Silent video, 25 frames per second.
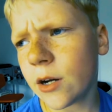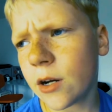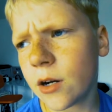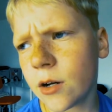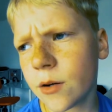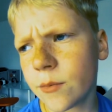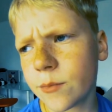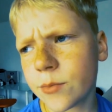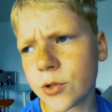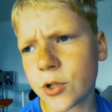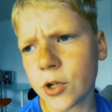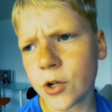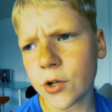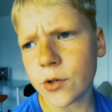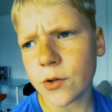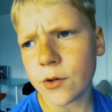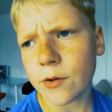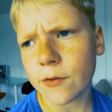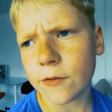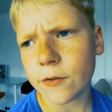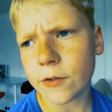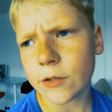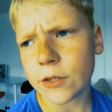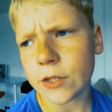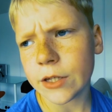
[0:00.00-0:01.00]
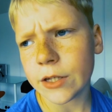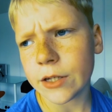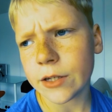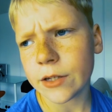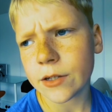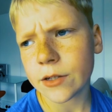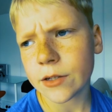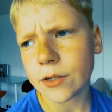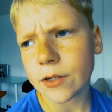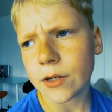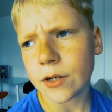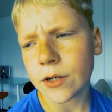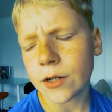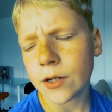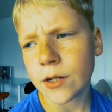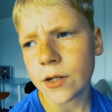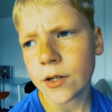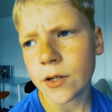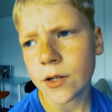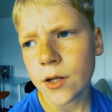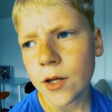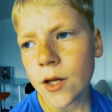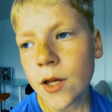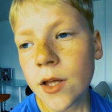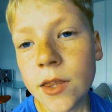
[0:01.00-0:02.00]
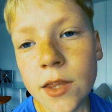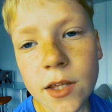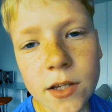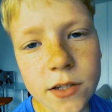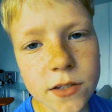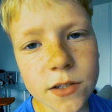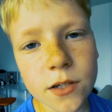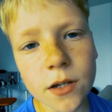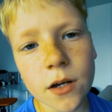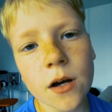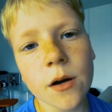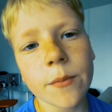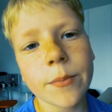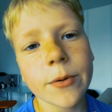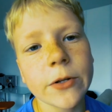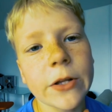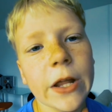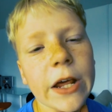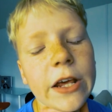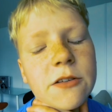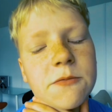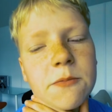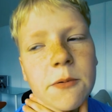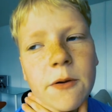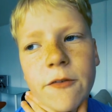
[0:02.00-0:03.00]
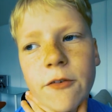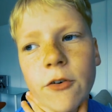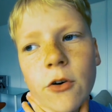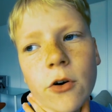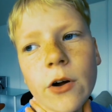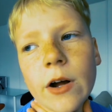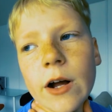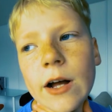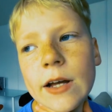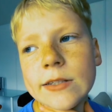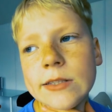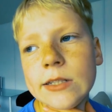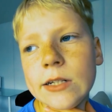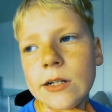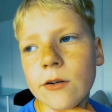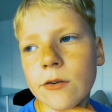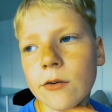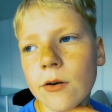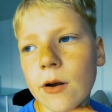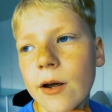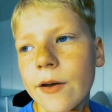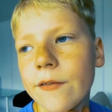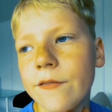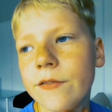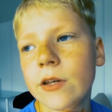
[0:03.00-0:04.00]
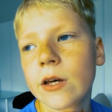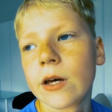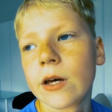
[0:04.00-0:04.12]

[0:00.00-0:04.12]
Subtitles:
up, show you everything. This is a couple of days before, it hasn't arrived